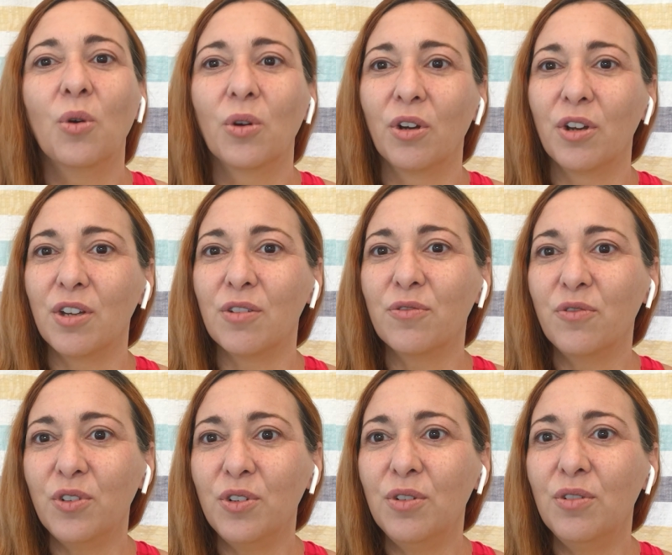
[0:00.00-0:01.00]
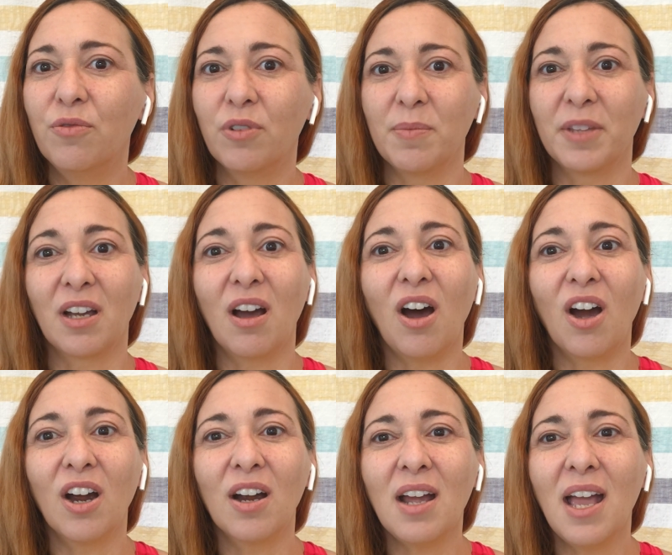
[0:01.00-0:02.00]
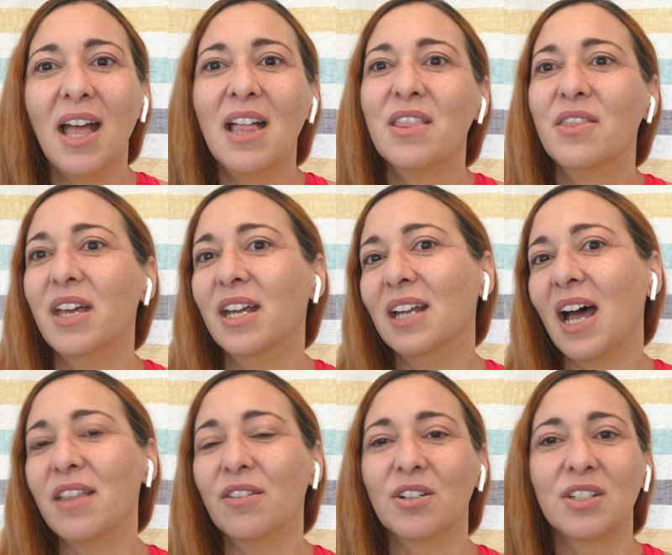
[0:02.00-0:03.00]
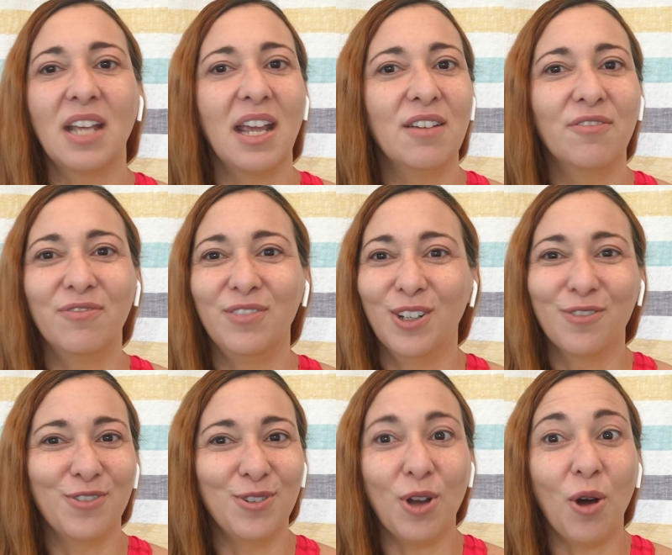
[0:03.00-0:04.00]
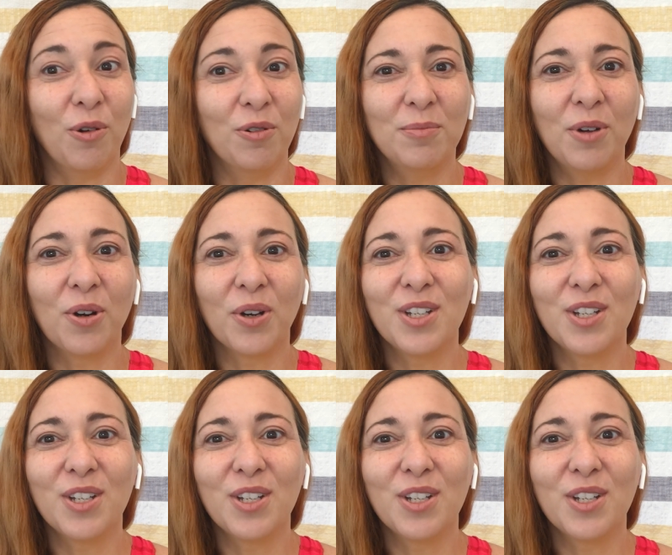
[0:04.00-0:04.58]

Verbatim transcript: order your food from the car, then either take your food home or